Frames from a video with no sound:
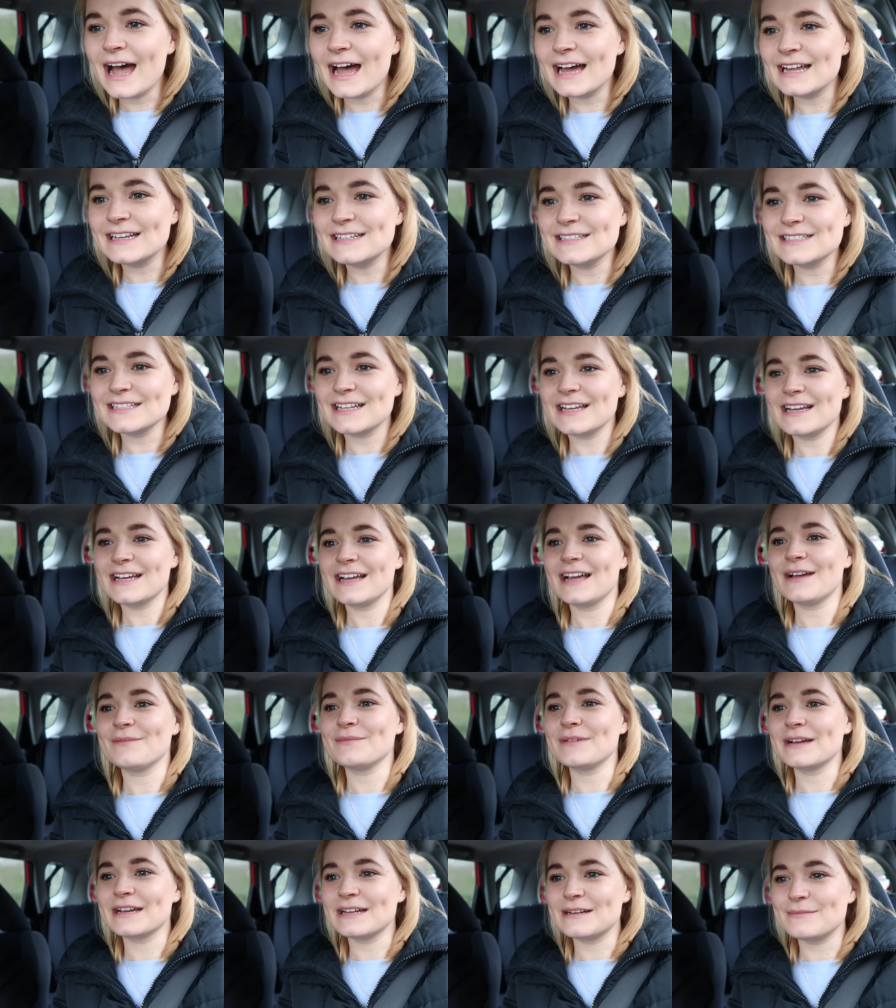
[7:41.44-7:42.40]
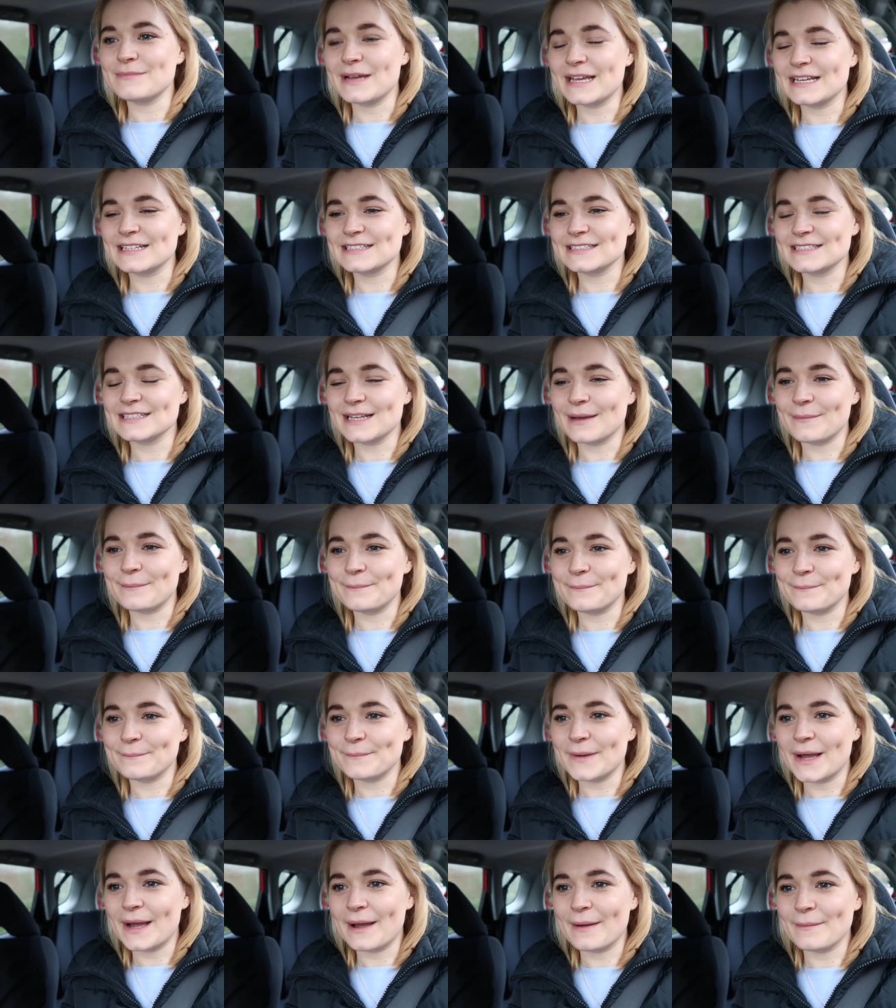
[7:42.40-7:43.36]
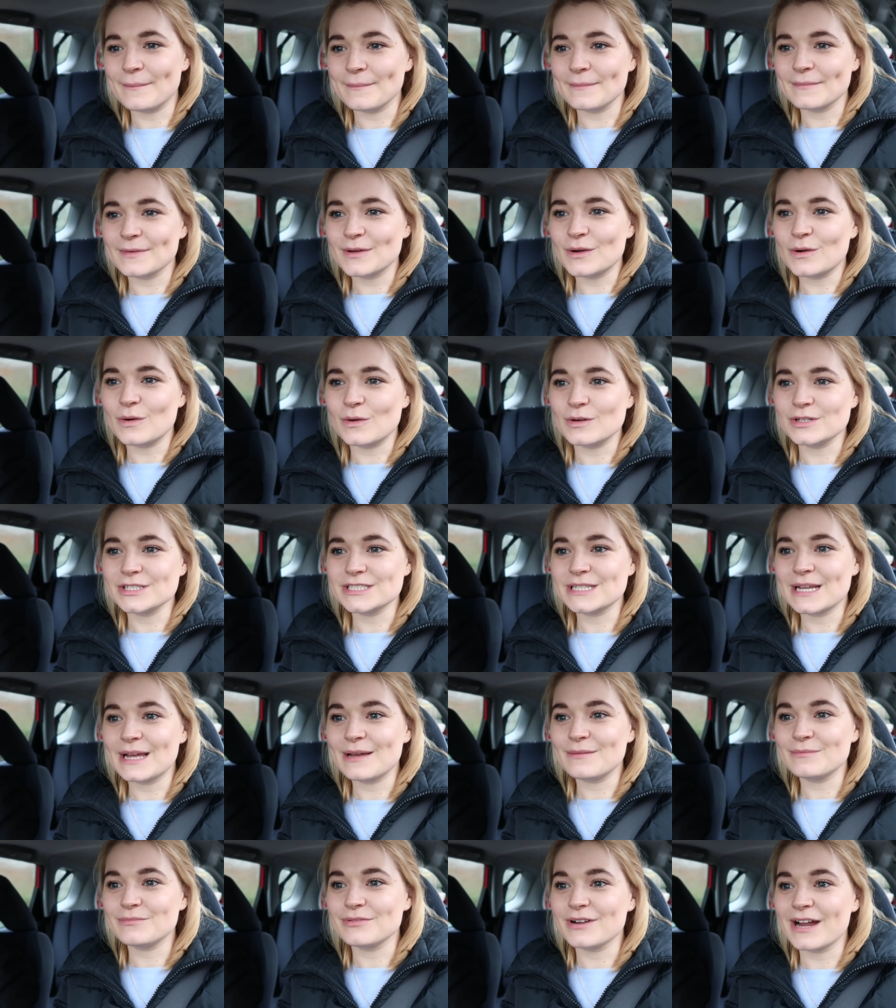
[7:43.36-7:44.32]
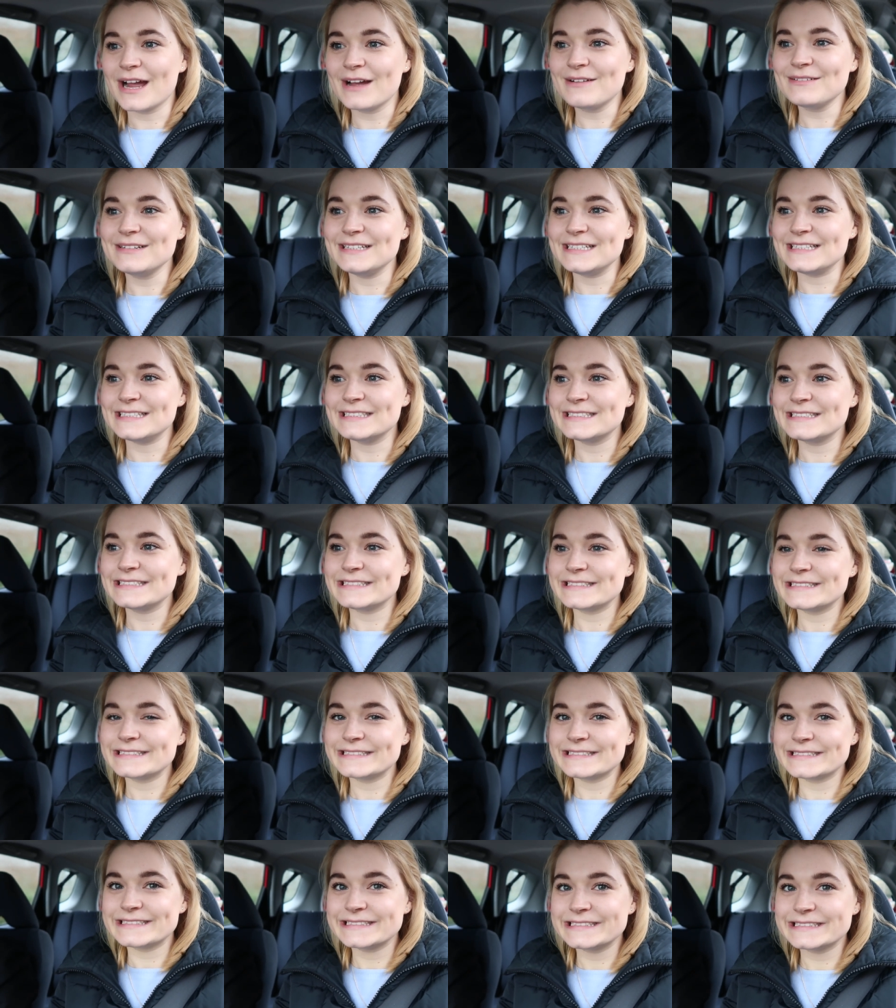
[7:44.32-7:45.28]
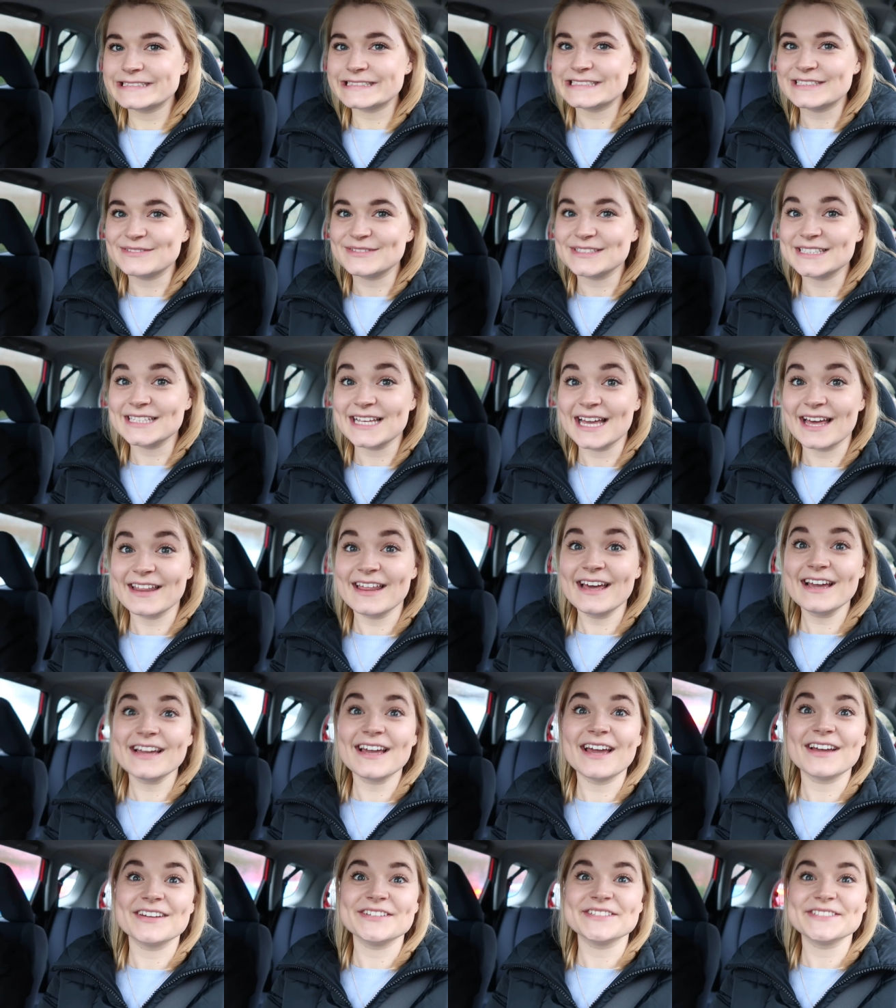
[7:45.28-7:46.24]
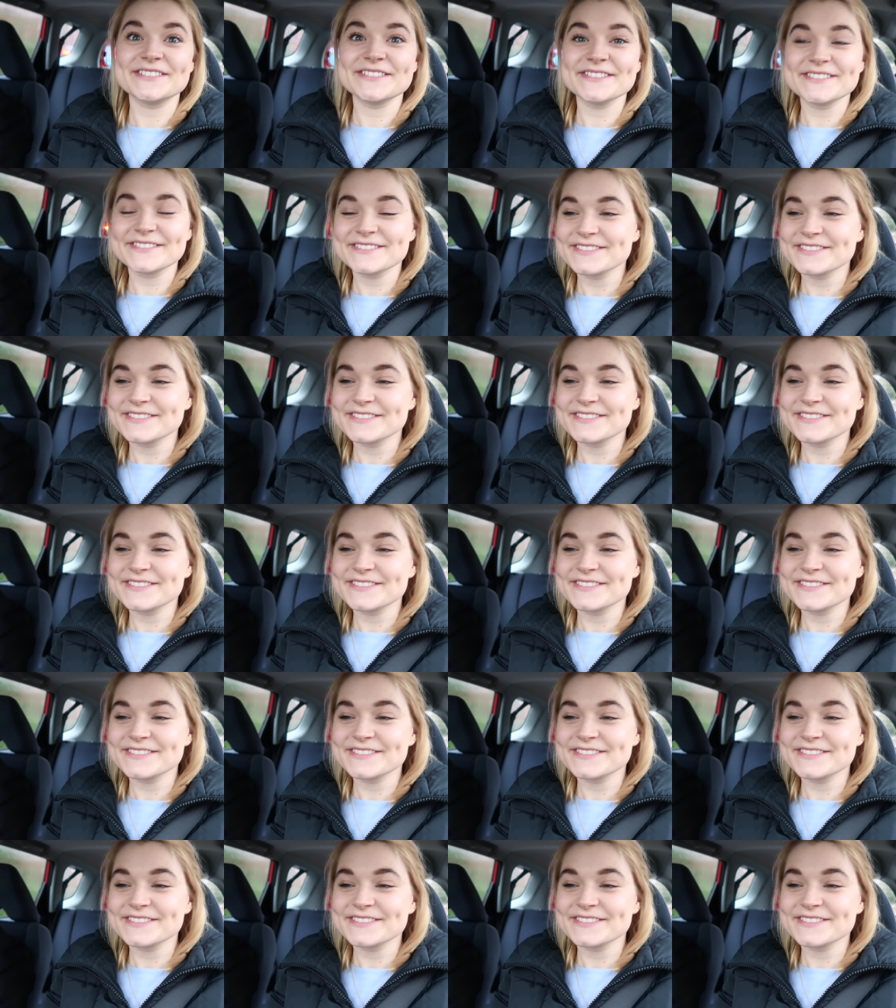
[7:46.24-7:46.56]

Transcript: And we're gonna make some courgette brownies. So we'll see how that goes.